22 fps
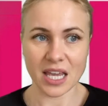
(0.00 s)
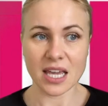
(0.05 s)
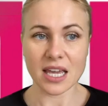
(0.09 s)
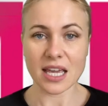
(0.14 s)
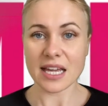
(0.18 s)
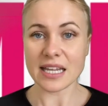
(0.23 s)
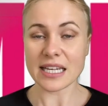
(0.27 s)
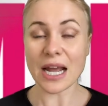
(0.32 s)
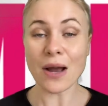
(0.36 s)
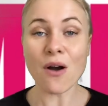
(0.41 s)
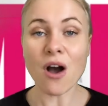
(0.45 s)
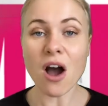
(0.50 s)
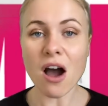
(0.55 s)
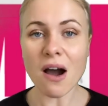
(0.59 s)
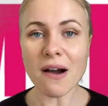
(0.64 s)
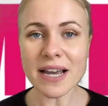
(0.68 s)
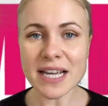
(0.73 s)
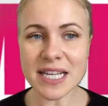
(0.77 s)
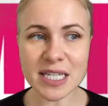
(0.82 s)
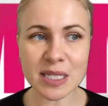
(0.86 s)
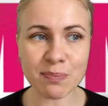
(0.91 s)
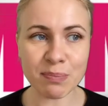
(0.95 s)
Now,
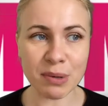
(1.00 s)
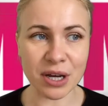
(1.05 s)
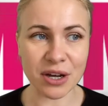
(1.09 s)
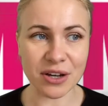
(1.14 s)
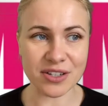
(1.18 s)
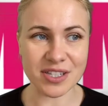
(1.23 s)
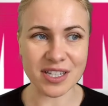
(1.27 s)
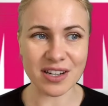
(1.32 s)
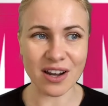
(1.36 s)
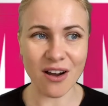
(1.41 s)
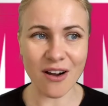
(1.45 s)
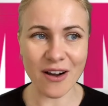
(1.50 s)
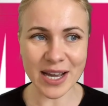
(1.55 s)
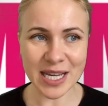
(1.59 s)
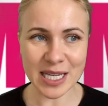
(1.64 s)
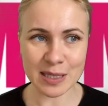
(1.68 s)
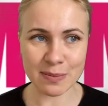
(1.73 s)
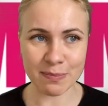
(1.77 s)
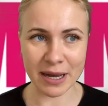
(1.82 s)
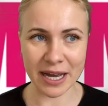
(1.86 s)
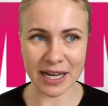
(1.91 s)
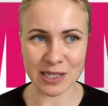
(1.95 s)
icebergs and ice
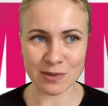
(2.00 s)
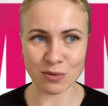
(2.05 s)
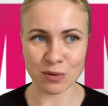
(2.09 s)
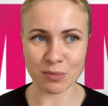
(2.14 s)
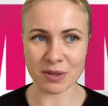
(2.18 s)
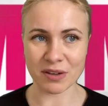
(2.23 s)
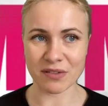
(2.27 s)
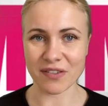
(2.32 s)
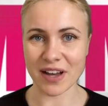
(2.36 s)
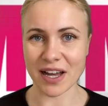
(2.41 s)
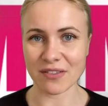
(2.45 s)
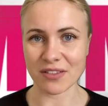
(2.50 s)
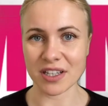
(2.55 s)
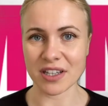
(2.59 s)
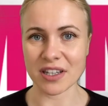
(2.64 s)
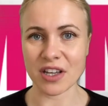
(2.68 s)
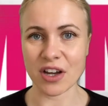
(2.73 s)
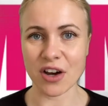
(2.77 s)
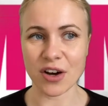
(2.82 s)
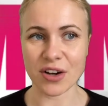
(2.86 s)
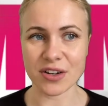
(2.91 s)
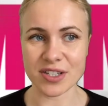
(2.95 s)
packs will be found in the
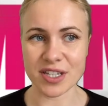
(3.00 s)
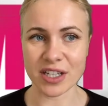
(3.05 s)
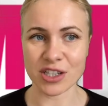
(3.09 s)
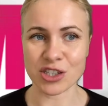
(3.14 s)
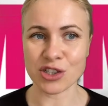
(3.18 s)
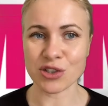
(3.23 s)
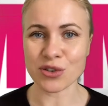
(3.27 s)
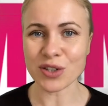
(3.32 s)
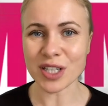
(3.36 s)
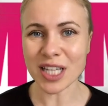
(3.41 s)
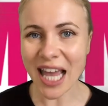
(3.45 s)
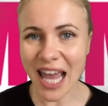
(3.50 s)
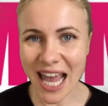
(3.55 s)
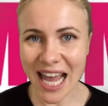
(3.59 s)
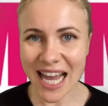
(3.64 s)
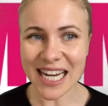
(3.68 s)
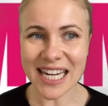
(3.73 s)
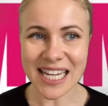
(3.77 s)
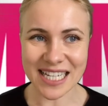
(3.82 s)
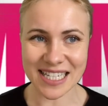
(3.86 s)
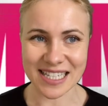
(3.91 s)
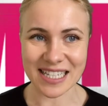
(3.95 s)
Arctic during
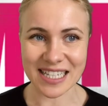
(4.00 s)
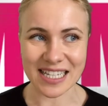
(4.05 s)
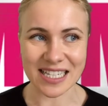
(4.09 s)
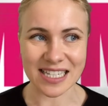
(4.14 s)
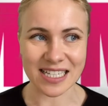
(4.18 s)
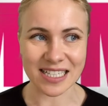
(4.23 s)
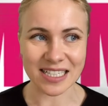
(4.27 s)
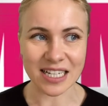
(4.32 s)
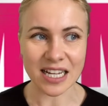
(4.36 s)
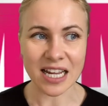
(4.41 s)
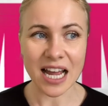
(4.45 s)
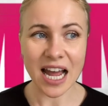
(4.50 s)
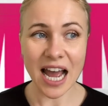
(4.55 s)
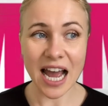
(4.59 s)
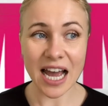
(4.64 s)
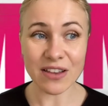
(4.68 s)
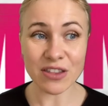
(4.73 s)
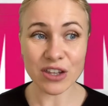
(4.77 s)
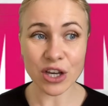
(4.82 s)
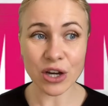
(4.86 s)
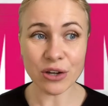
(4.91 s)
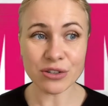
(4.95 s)
any season, and
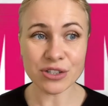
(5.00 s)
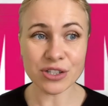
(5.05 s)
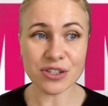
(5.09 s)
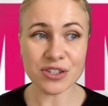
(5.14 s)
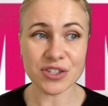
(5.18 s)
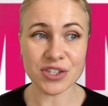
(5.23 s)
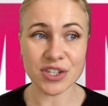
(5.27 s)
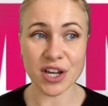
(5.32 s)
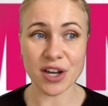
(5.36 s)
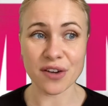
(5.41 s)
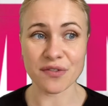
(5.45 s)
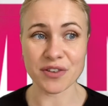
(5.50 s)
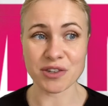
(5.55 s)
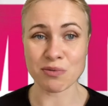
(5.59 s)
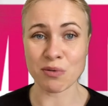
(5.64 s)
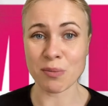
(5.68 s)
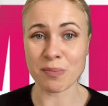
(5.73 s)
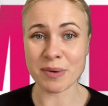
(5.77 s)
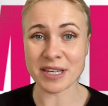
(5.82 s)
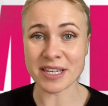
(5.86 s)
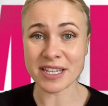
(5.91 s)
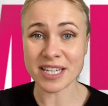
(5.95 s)
the ocean surface will
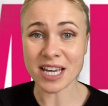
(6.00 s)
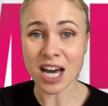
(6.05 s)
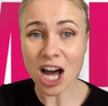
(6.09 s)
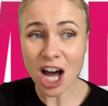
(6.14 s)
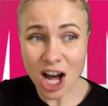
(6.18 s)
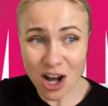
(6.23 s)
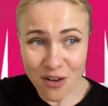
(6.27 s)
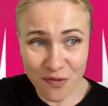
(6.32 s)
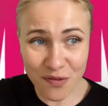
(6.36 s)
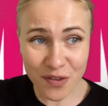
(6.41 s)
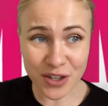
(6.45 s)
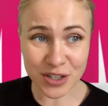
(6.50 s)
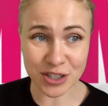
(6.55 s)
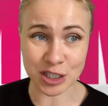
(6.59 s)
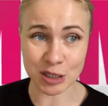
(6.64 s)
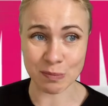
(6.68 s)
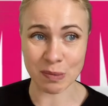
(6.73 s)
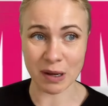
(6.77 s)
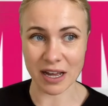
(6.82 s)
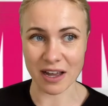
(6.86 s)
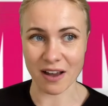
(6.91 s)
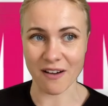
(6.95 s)
be covered
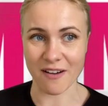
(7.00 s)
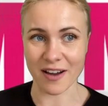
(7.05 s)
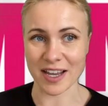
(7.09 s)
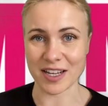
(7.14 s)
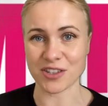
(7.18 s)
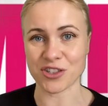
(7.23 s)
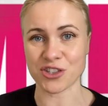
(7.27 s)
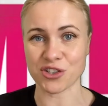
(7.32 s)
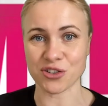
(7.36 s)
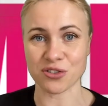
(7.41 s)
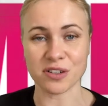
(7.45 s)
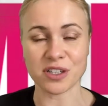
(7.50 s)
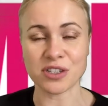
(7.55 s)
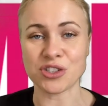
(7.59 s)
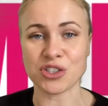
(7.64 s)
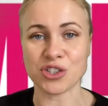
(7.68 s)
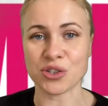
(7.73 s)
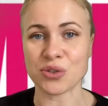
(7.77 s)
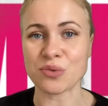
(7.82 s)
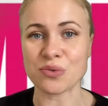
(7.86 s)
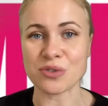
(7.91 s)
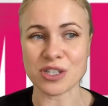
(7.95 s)
by ice during
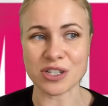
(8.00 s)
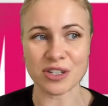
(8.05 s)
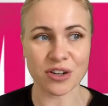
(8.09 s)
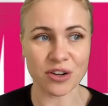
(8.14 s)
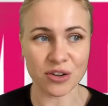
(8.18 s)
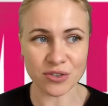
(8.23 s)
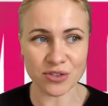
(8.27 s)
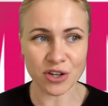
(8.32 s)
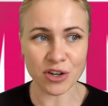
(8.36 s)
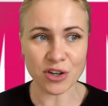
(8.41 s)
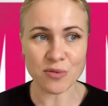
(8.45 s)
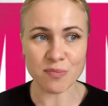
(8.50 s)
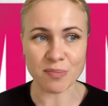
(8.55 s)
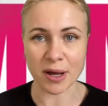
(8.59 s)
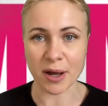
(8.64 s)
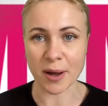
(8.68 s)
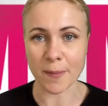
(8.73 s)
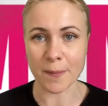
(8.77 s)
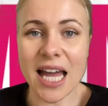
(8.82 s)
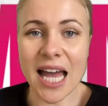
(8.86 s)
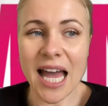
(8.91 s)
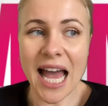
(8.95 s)
June to
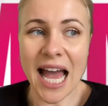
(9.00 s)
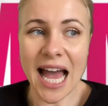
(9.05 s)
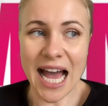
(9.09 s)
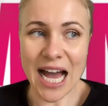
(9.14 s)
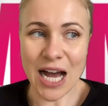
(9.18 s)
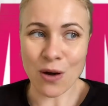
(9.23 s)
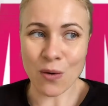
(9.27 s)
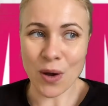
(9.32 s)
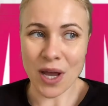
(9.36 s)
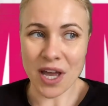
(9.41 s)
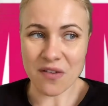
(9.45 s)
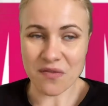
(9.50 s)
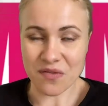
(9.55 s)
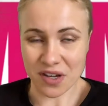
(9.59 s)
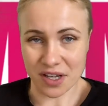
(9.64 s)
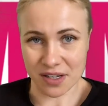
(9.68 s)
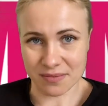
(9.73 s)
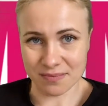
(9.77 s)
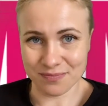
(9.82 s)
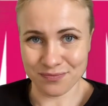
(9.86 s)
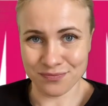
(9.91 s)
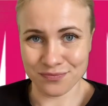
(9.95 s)
October.
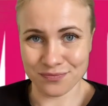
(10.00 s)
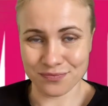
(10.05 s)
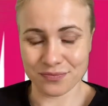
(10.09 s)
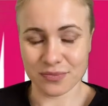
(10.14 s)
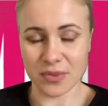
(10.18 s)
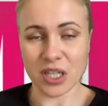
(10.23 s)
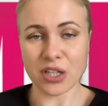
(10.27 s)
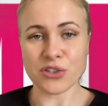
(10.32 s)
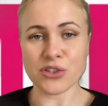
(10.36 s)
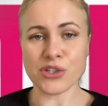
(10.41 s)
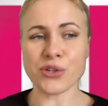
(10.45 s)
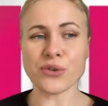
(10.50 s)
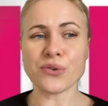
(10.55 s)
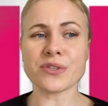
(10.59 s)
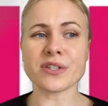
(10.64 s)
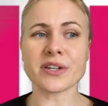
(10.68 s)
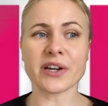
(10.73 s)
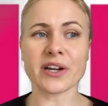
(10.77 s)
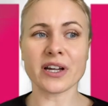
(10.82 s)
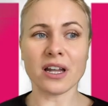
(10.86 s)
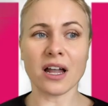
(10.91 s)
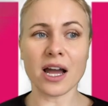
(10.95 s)
However, due to
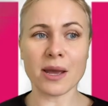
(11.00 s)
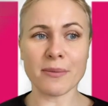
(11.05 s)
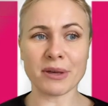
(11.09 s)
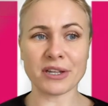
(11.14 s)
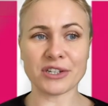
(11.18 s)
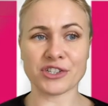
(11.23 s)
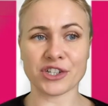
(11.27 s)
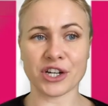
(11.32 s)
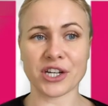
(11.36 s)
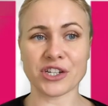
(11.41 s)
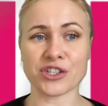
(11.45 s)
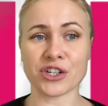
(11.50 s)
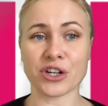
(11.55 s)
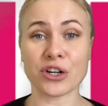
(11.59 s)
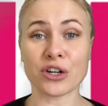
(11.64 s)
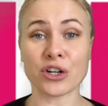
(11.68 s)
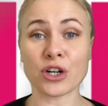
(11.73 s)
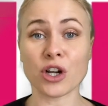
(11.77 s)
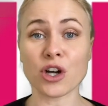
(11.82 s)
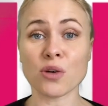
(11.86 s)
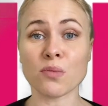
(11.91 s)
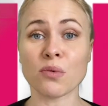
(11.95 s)
climate change and
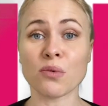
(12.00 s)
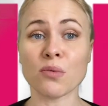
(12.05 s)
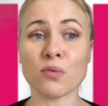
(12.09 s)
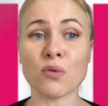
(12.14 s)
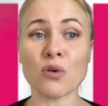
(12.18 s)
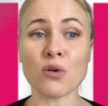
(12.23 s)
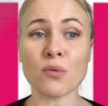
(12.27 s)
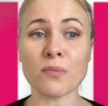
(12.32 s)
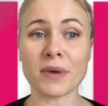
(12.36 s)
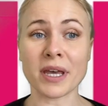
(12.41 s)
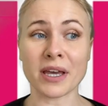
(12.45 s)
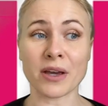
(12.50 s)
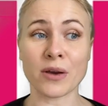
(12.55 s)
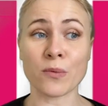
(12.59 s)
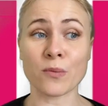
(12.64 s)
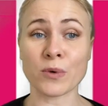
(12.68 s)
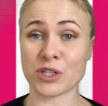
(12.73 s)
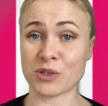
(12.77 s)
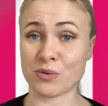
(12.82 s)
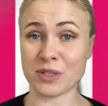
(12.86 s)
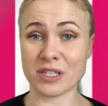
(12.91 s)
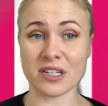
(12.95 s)
global warming,
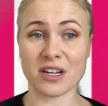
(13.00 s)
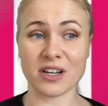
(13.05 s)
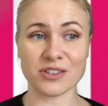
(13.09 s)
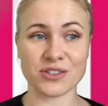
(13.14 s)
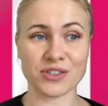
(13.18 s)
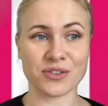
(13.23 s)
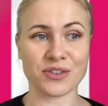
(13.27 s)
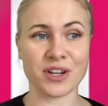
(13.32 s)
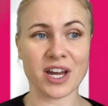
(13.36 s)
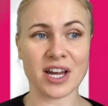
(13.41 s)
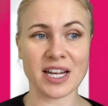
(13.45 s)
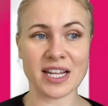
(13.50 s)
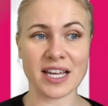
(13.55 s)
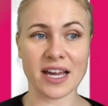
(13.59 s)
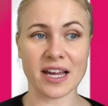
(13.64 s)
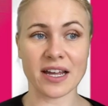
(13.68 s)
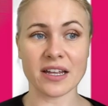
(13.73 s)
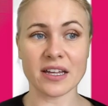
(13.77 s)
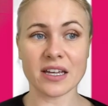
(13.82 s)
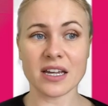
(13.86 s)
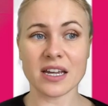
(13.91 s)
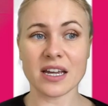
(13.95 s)
which we touched on earlier,
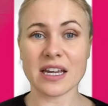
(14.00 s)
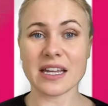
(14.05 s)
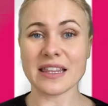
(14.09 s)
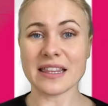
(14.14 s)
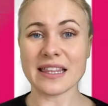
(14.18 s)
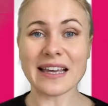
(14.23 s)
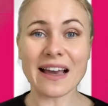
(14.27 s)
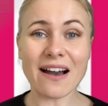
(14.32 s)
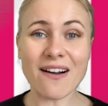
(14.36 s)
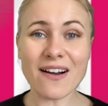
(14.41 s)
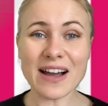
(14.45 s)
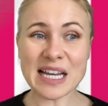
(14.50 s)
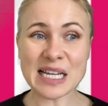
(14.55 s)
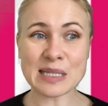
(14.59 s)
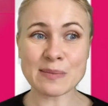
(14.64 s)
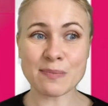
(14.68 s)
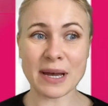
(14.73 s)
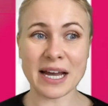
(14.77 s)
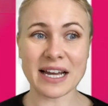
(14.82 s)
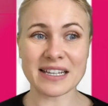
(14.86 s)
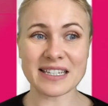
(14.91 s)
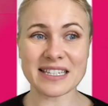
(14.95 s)
the ice
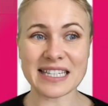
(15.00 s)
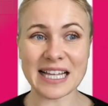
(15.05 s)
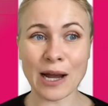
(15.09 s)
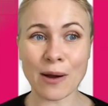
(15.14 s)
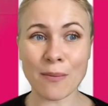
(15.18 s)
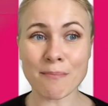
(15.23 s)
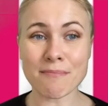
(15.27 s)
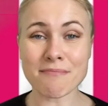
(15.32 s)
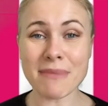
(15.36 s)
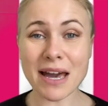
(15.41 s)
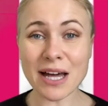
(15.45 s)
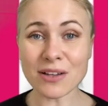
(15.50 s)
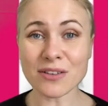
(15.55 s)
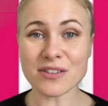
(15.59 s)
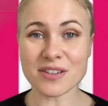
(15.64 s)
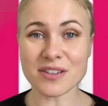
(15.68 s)
packs now melt